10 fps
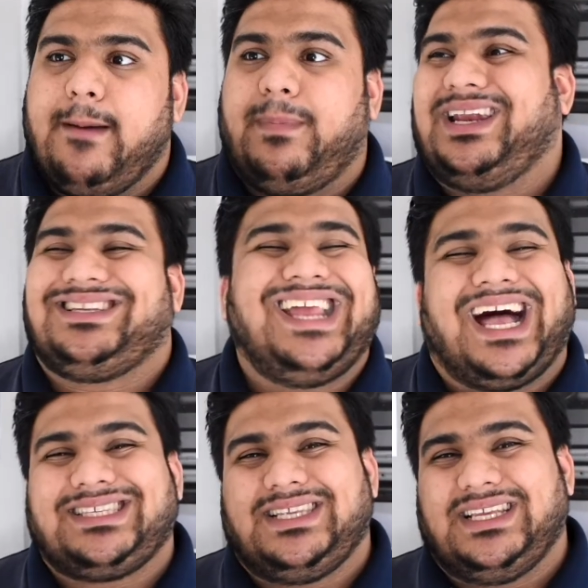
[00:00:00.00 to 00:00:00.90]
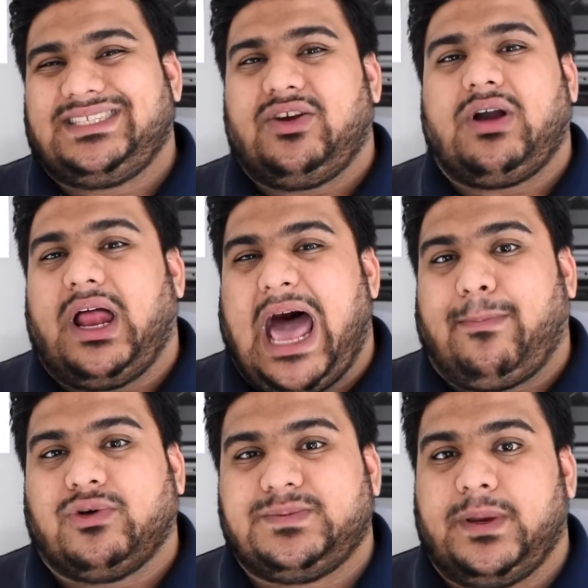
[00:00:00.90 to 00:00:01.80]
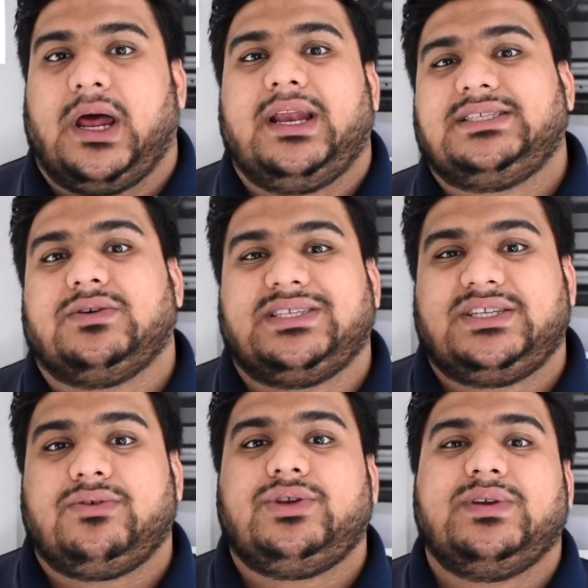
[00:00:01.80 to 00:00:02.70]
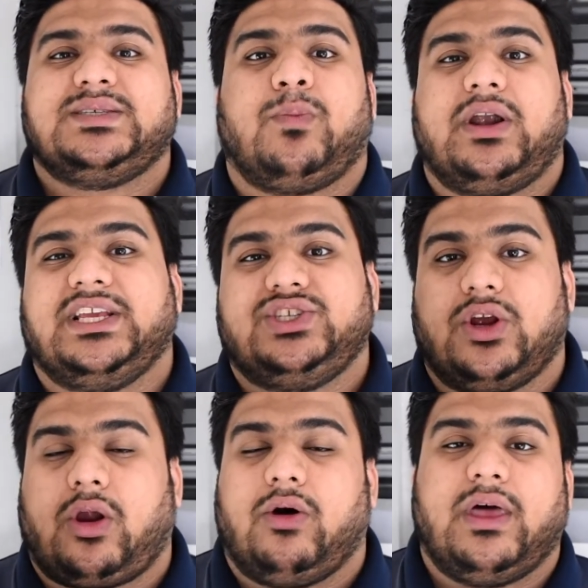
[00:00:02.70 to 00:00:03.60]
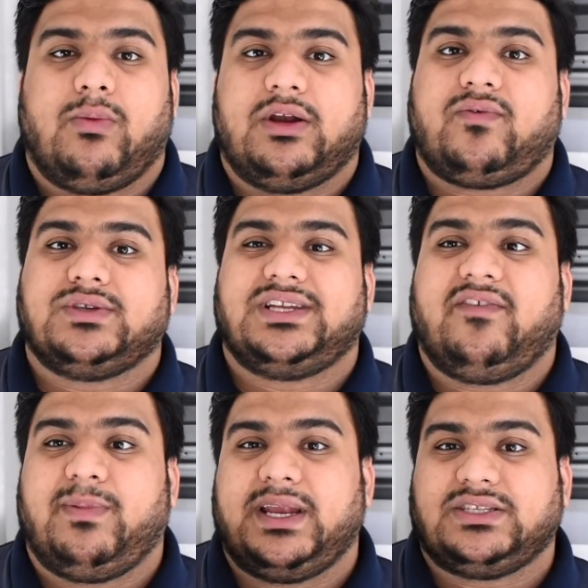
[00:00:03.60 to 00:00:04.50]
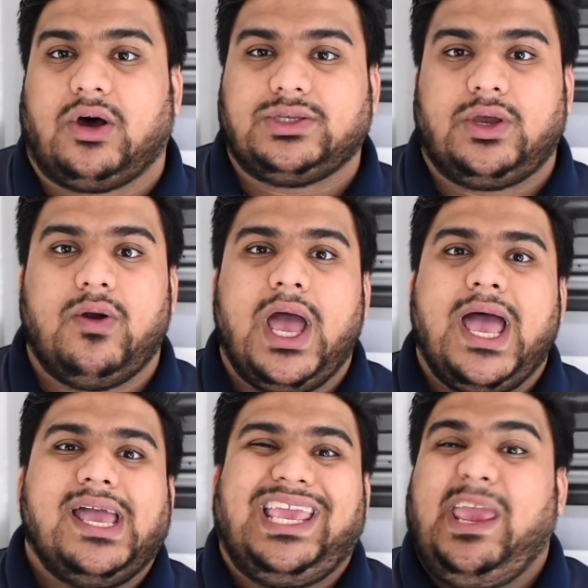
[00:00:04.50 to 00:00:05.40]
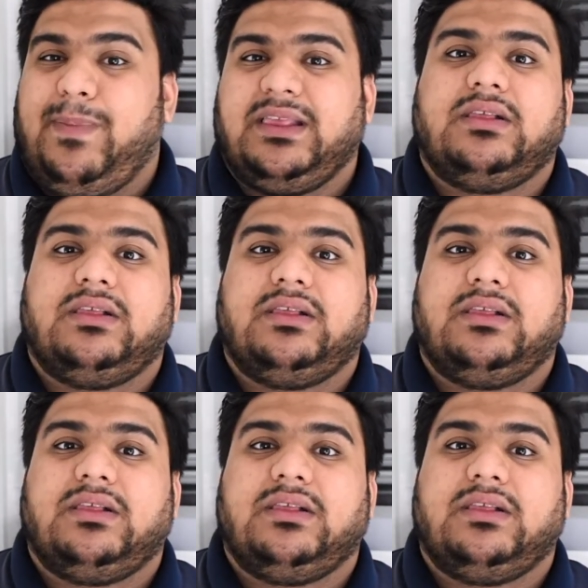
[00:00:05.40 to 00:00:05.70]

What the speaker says: but it still got Apple spin on it. So it's still doing Smart HDR, all that wonderful stuff, but it's also keeping the